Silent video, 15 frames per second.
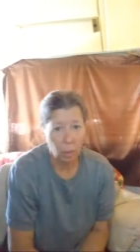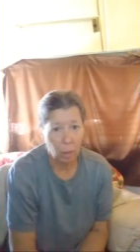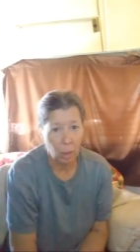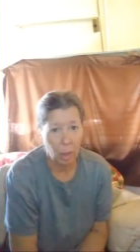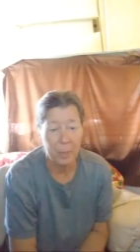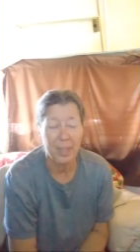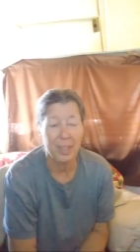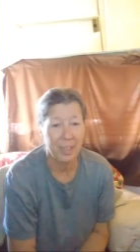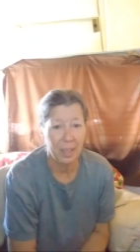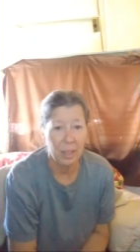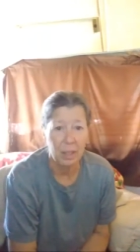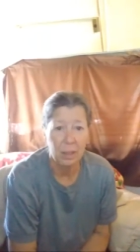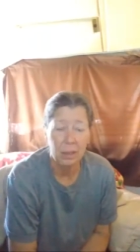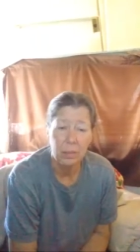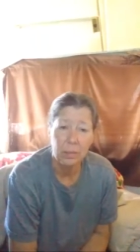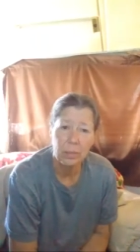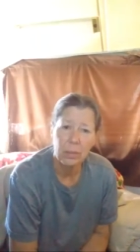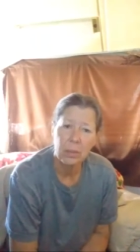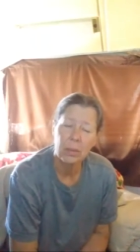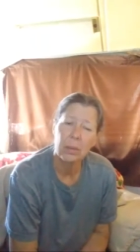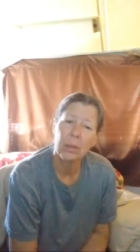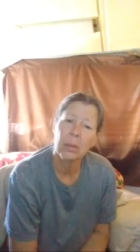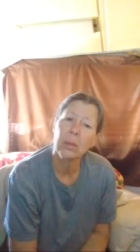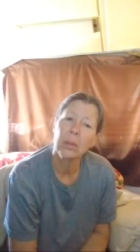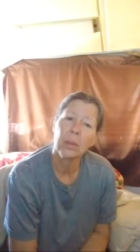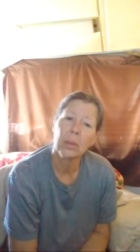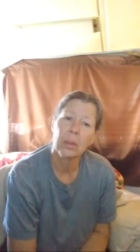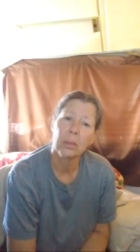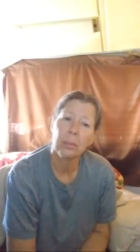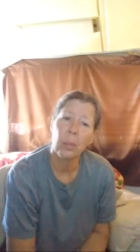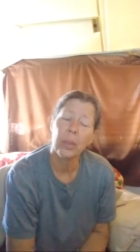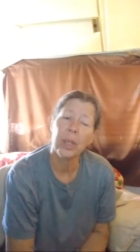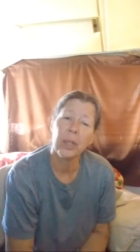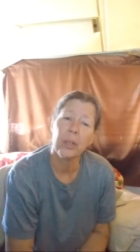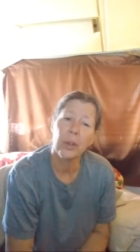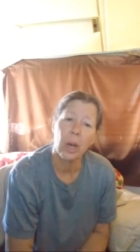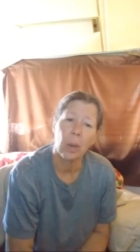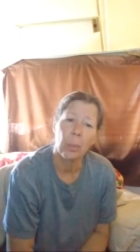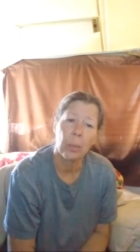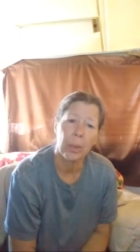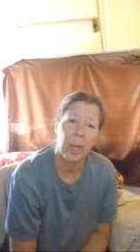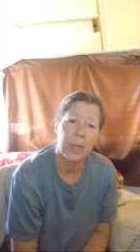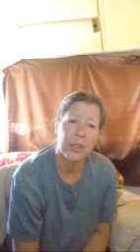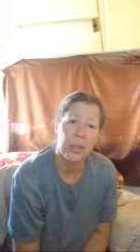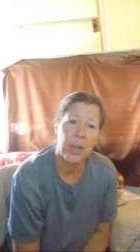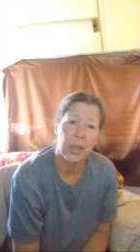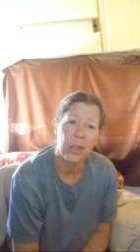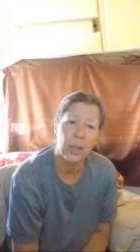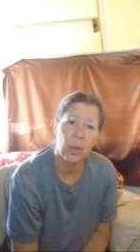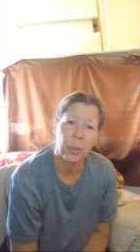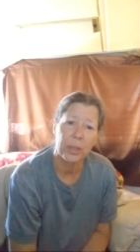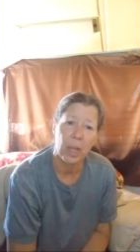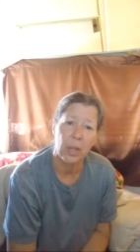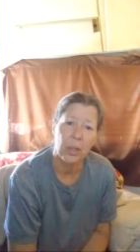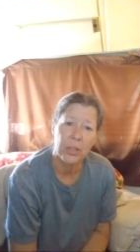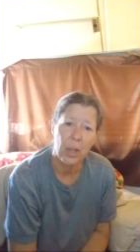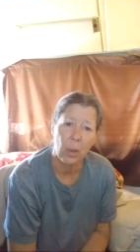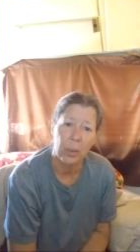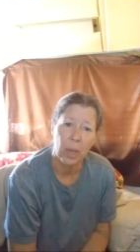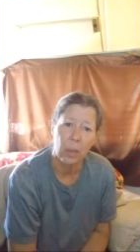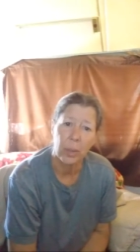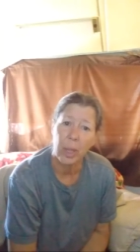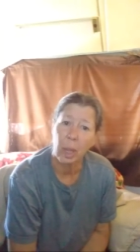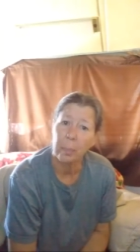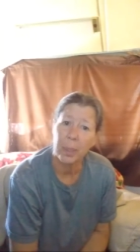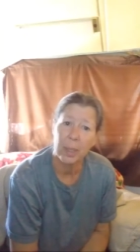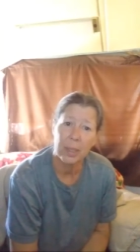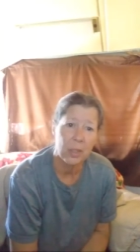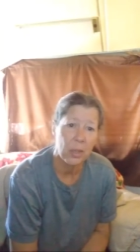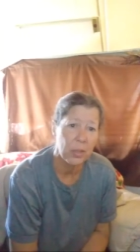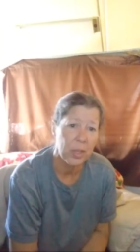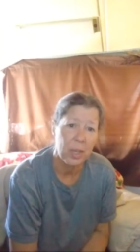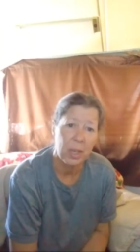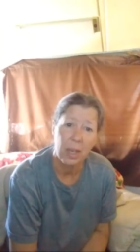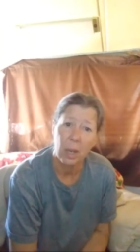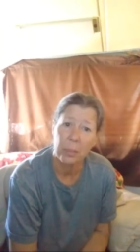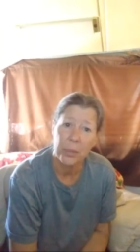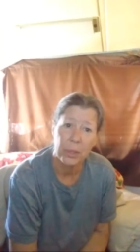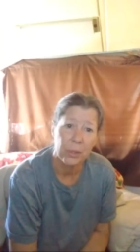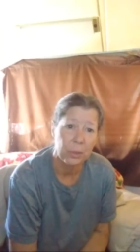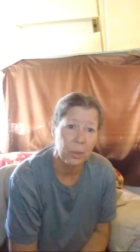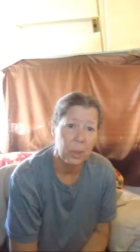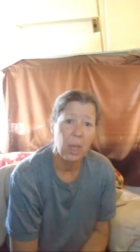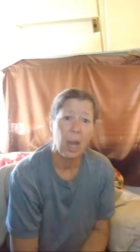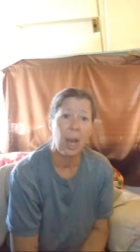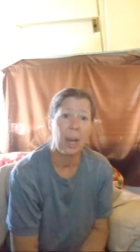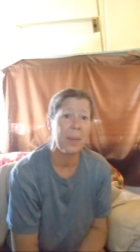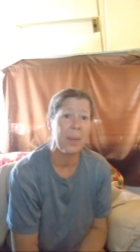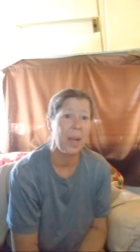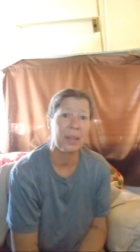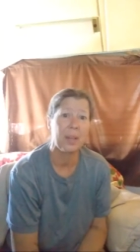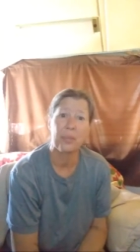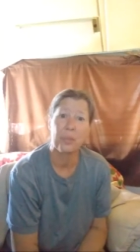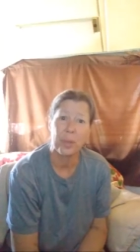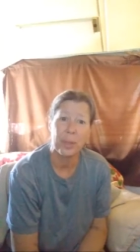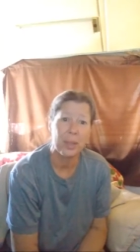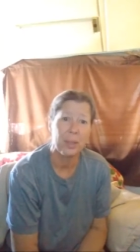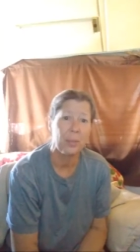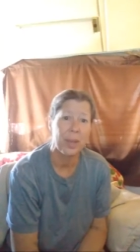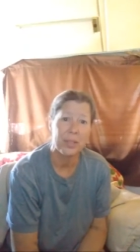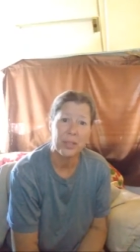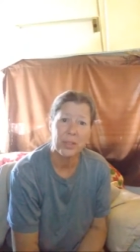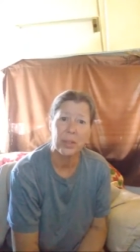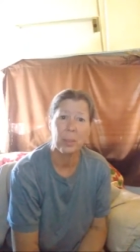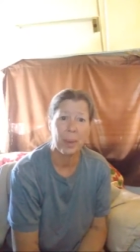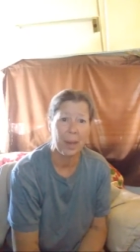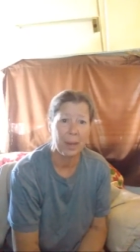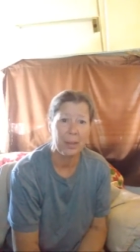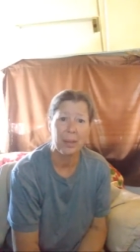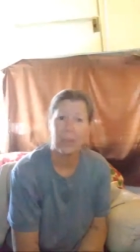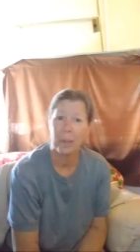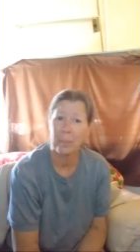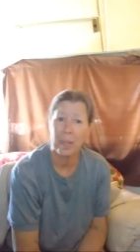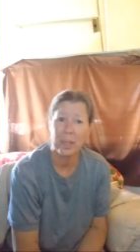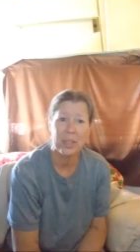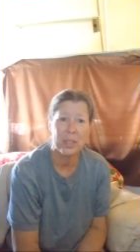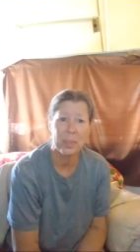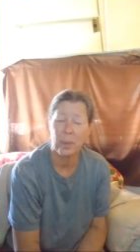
I'm an idiot, but we need your help, okay? So now you know what the hell's going on. We got pigs here that need help too. I'm not a freaking rescue, man. I'm not.